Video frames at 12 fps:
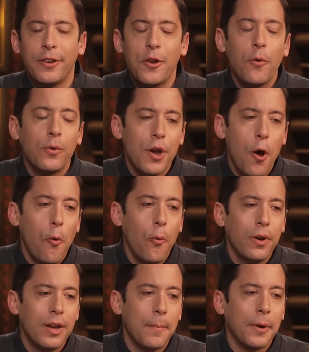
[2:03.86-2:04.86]
No,
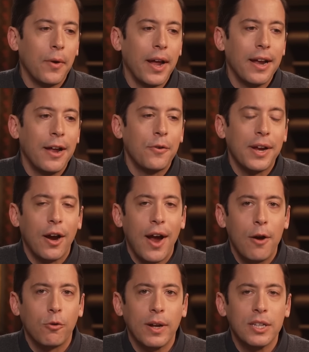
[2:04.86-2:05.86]
no, Democrat, I don't care
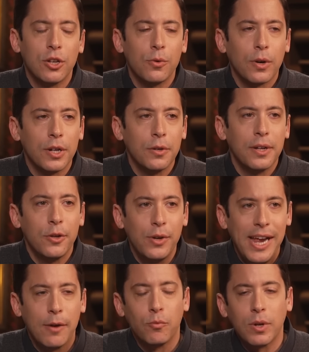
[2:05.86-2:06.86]
how crazy you are. You, you
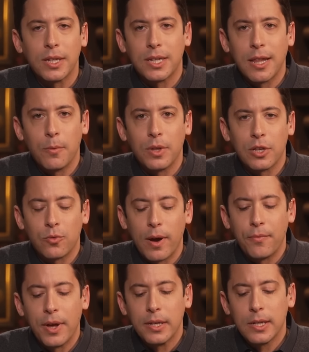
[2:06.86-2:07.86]
can't really say that with a
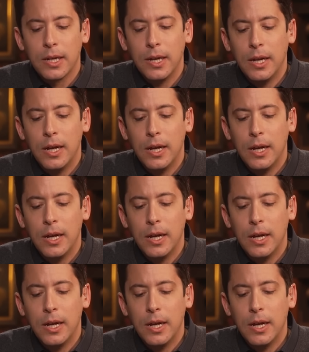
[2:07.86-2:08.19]
straight face.